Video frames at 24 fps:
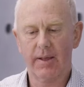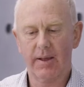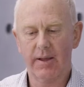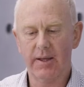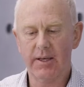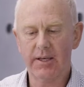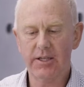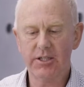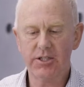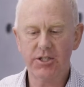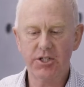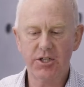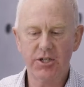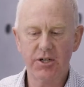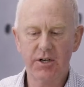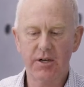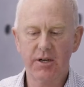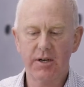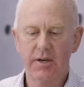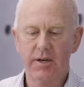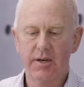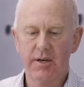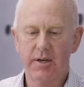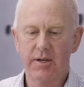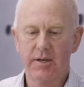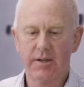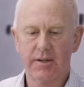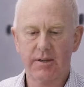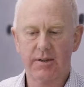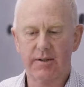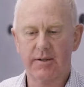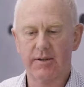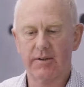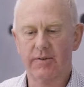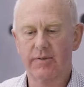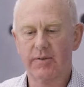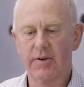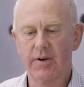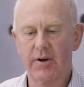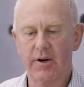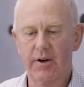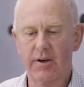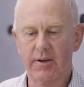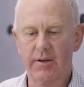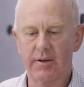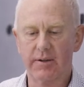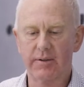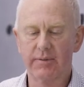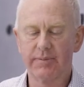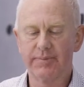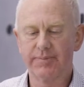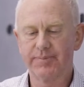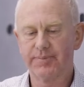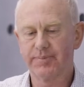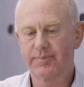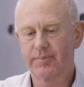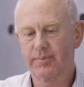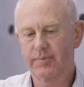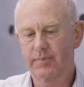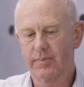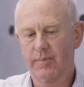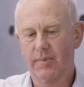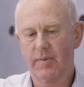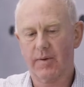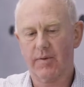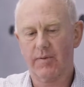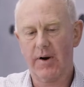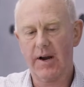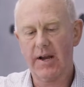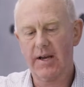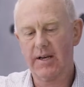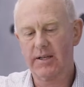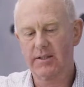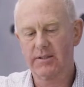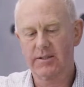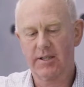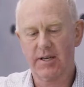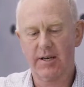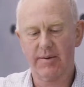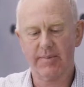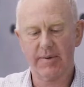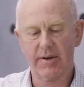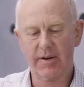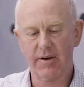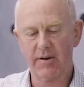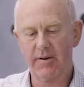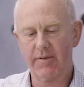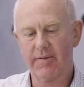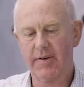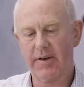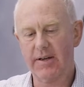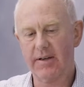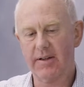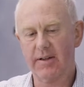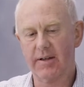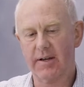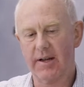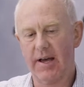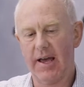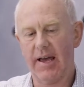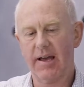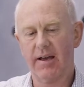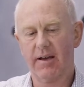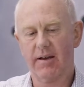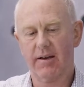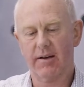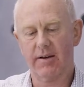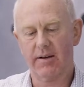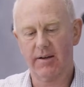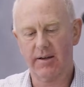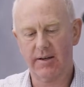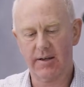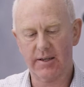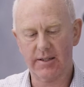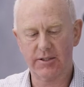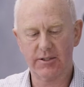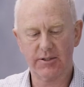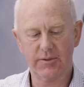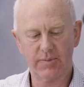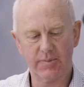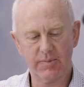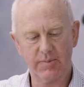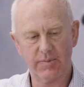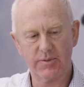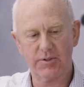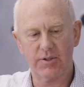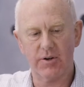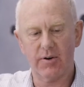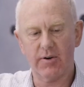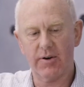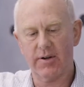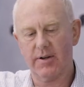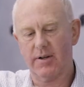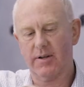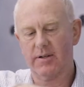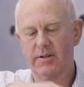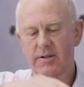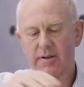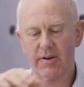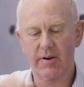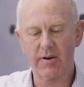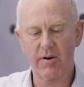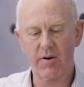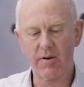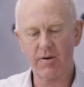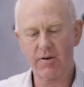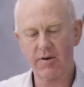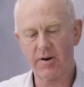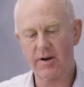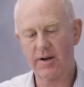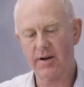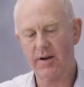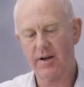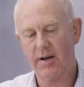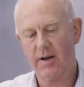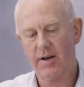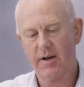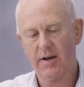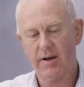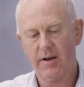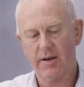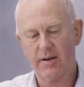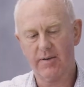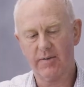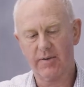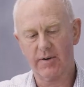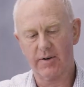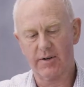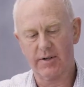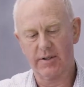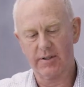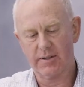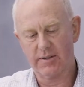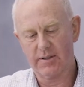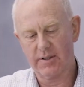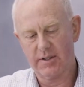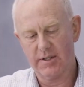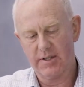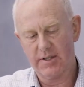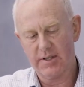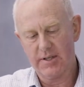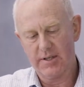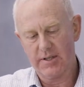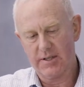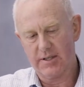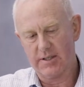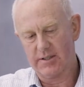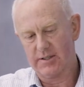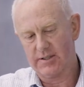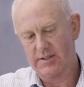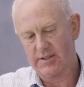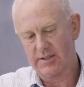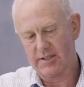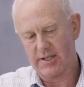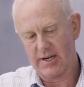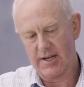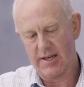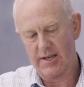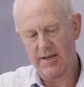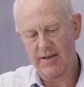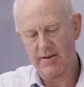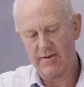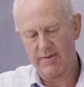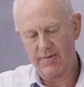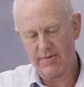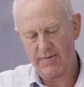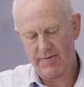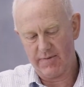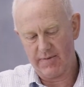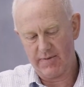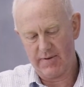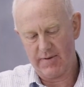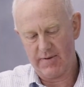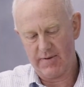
edge. You've got your rags coming off here that anchor each side into the concrete. You've got a, a sleeve